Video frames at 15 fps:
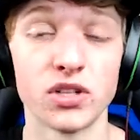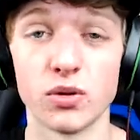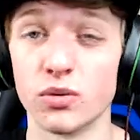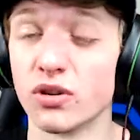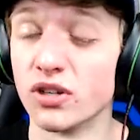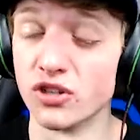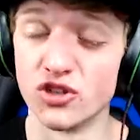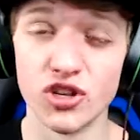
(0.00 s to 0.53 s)
So
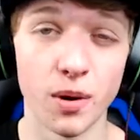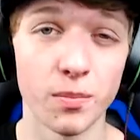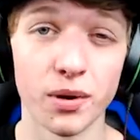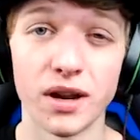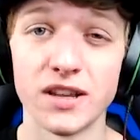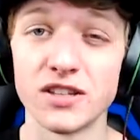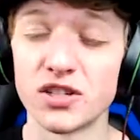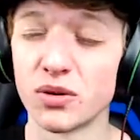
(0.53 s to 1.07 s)
we're going to
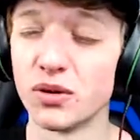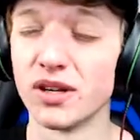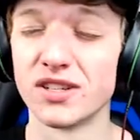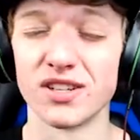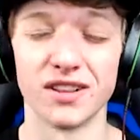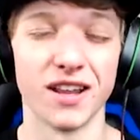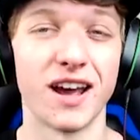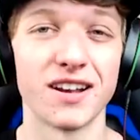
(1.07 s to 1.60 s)
jump right into it.
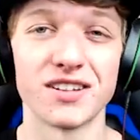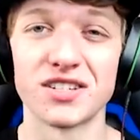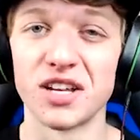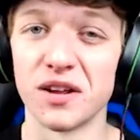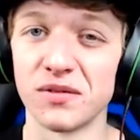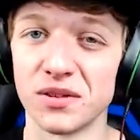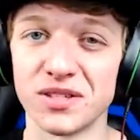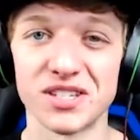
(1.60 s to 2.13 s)
It's a lot of
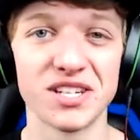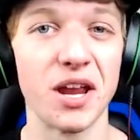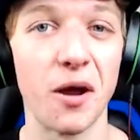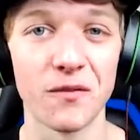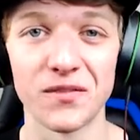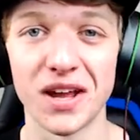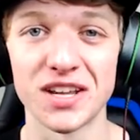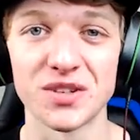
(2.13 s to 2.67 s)
stuff. Let's see
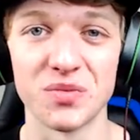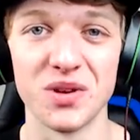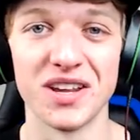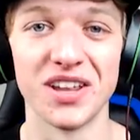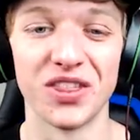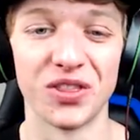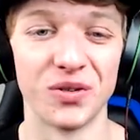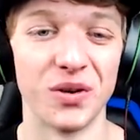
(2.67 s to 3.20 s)
how fast we
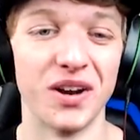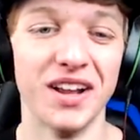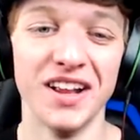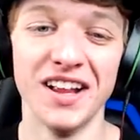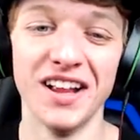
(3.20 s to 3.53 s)
can get through